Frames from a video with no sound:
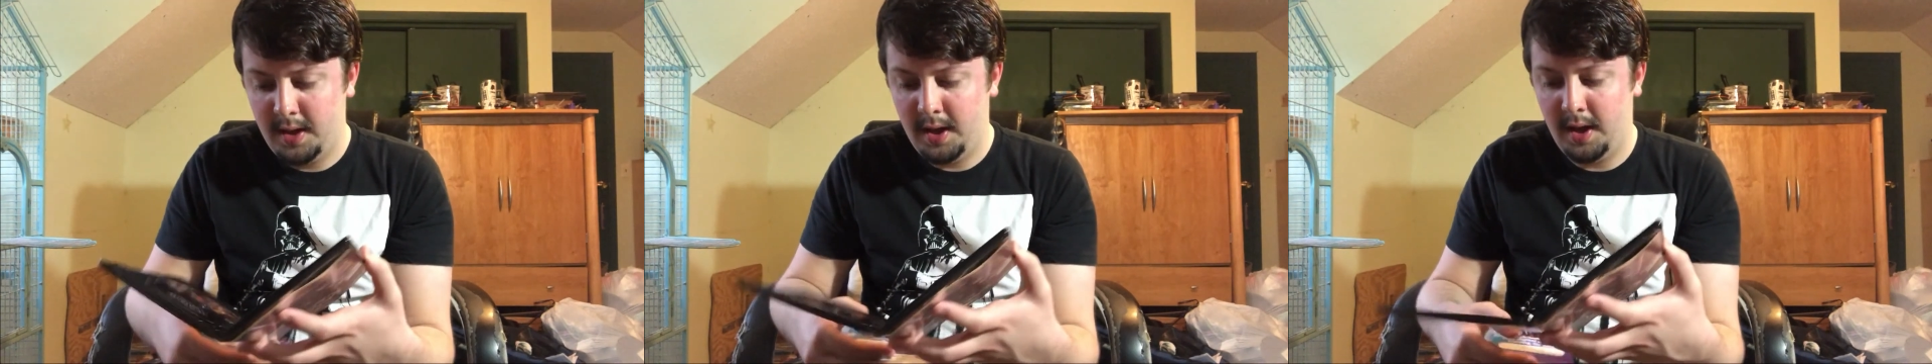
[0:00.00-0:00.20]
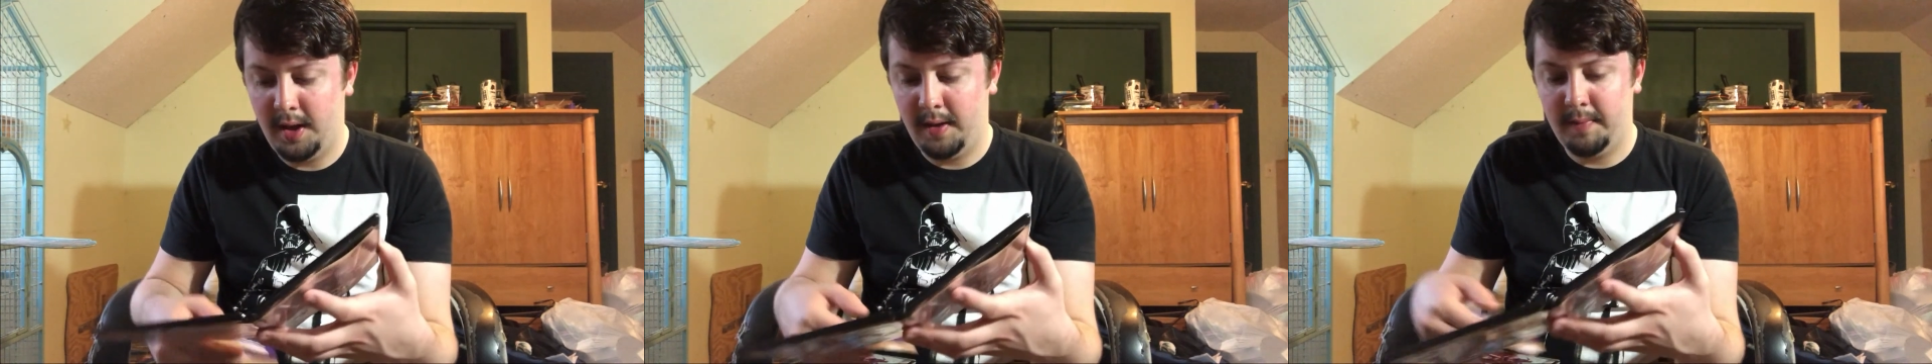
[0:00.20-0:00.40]

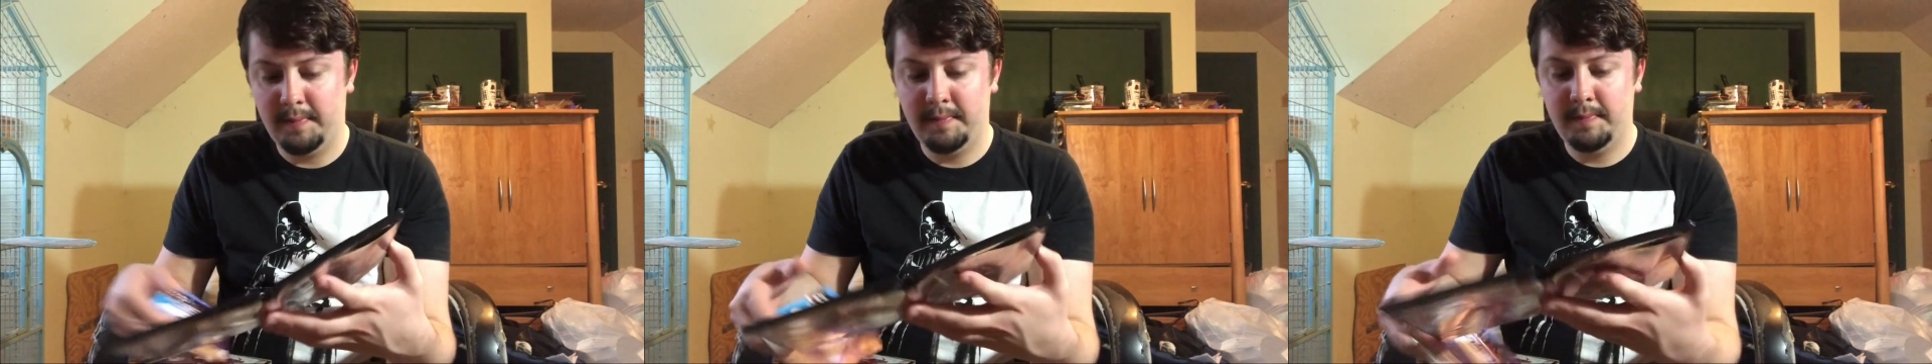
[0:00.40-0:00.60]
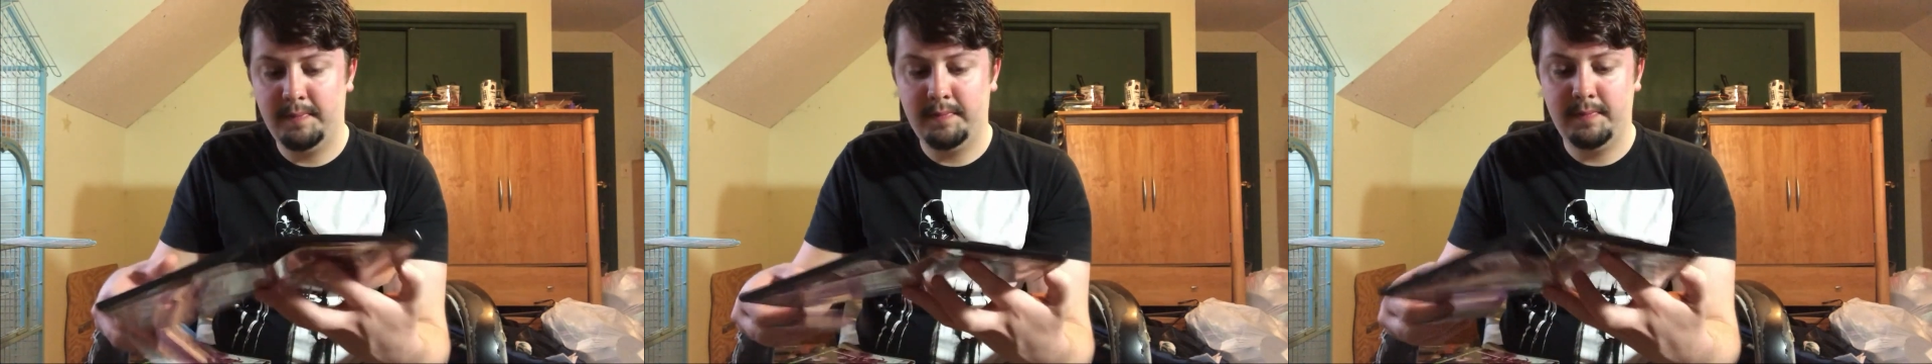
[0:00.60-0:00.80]

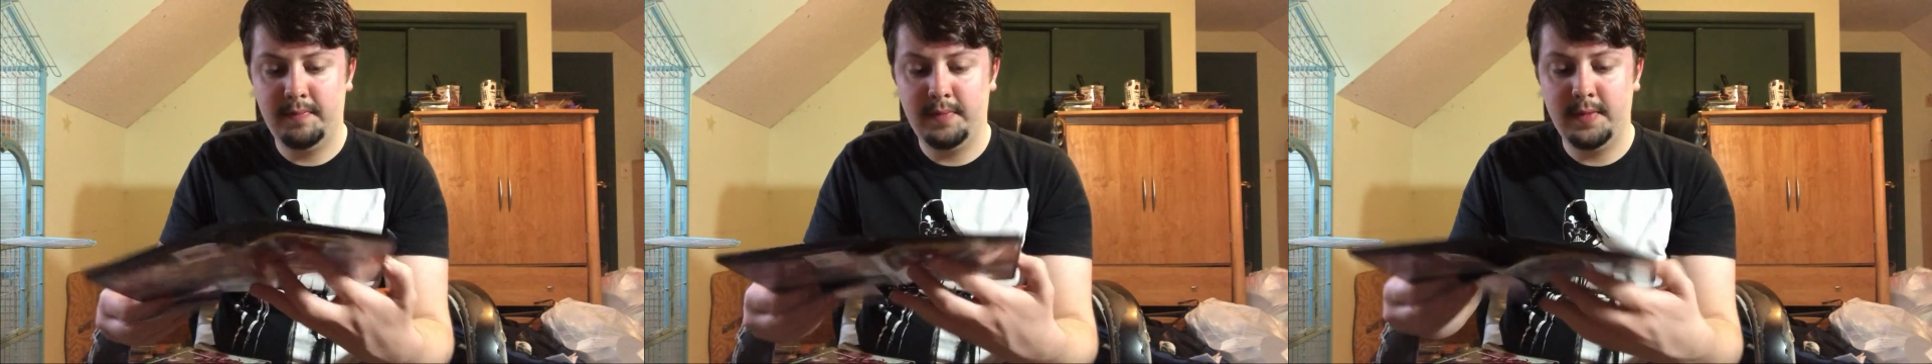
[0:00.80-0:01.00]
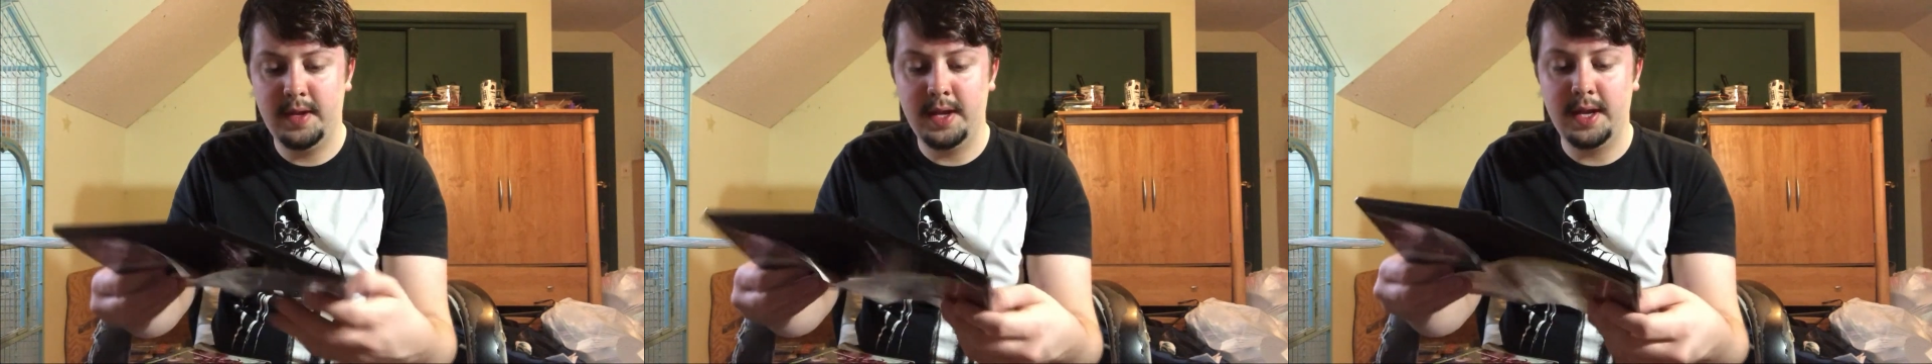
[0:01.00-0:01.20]

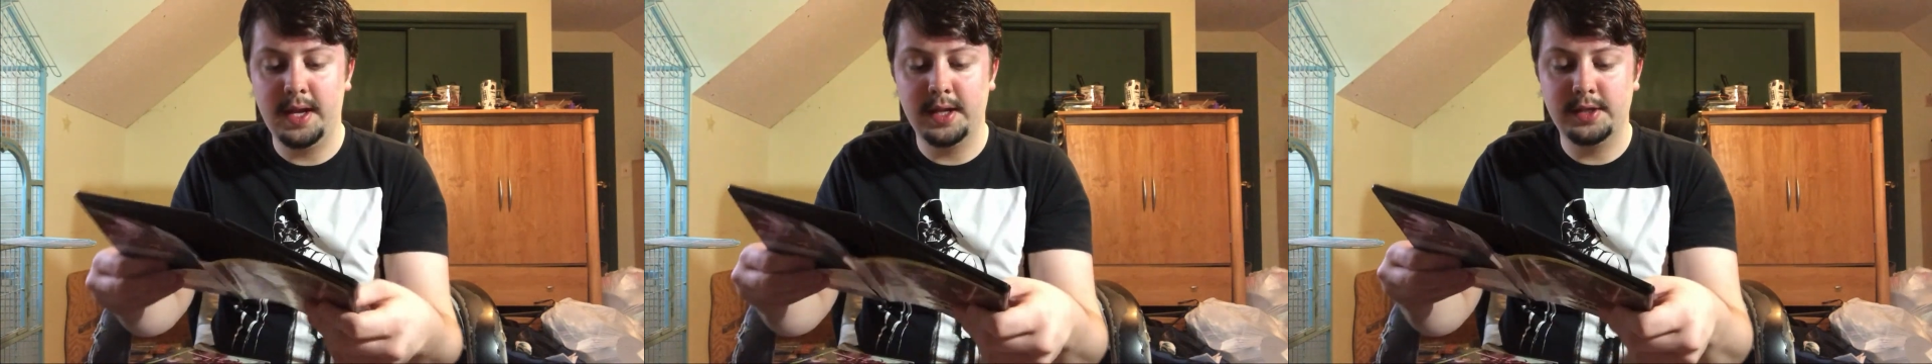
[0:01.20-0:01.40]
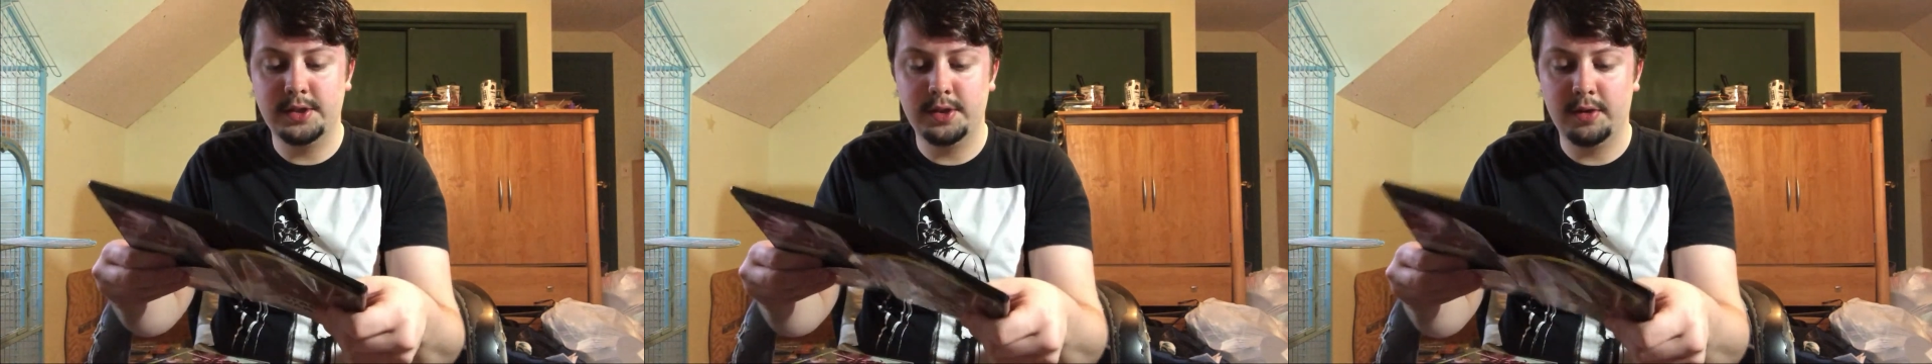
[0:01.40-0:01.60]
you
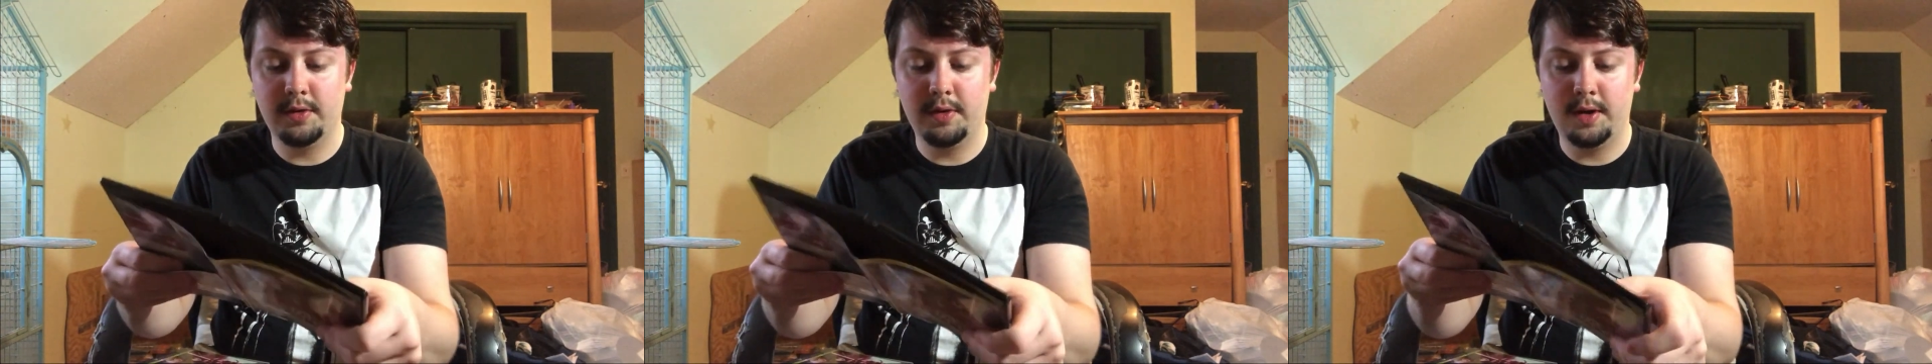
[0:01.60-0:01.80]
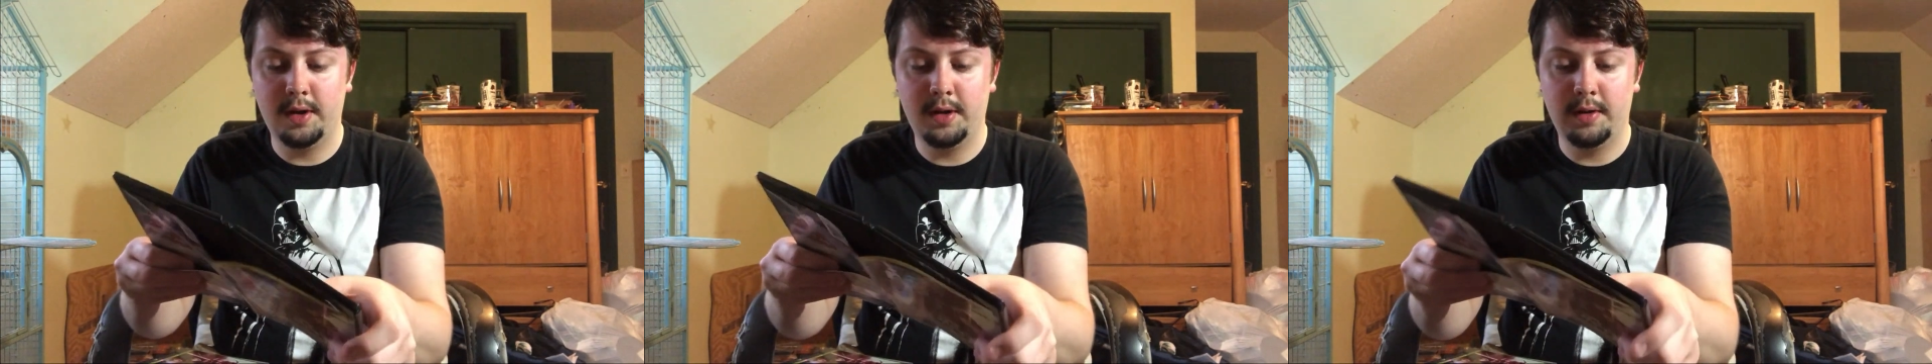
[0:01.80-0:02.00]
get
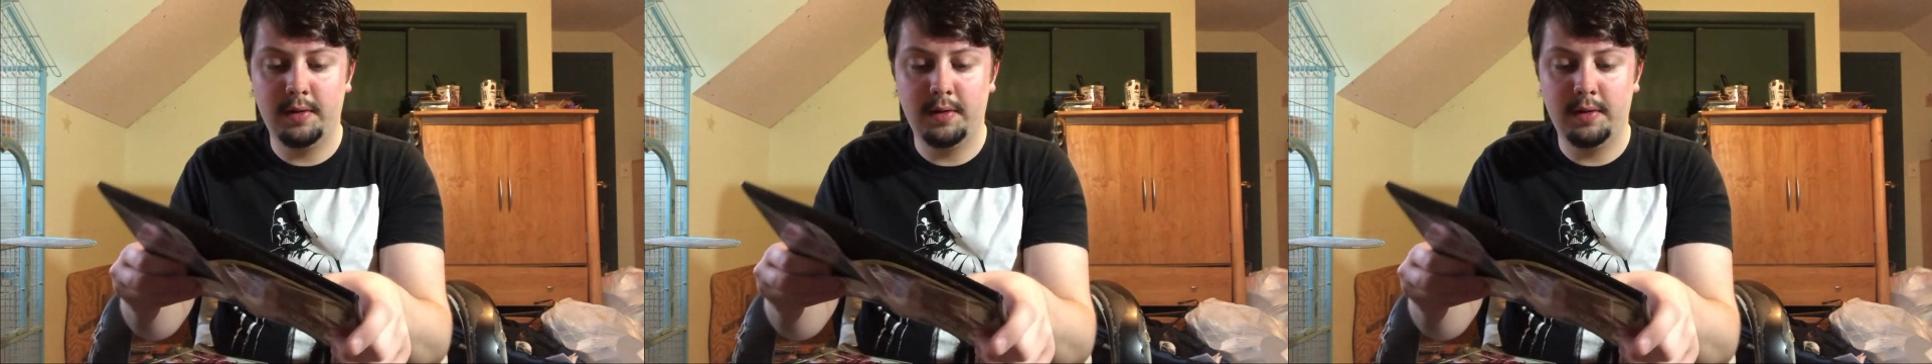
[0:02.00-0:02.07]
your,